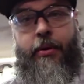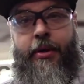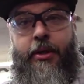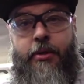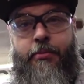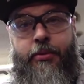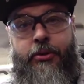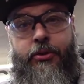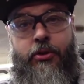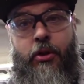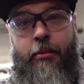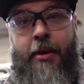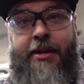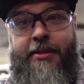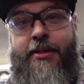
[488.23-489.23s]
is put
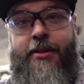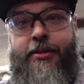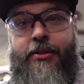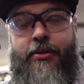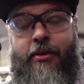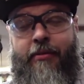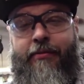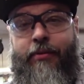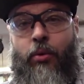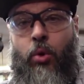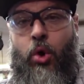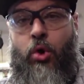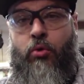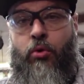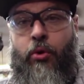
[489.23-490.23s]
2x6s on the
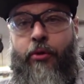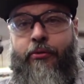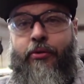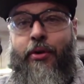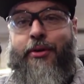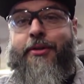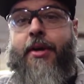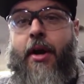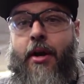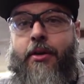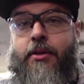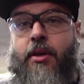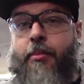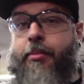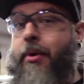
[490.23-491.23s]
floor, roll the front
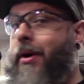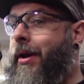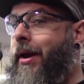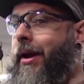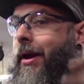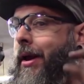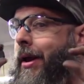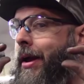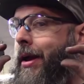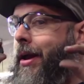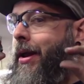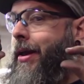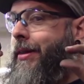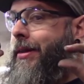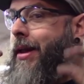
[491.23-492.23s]
tires up on it,
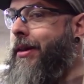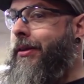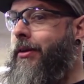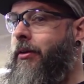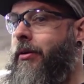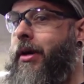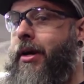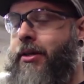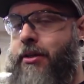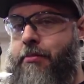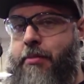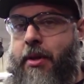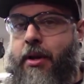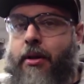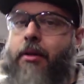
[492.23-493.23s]
get that little extra
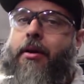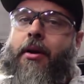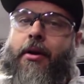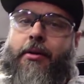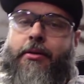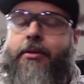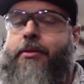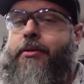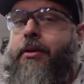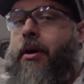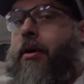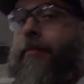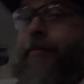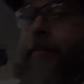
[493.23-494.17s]
bit of clearance. So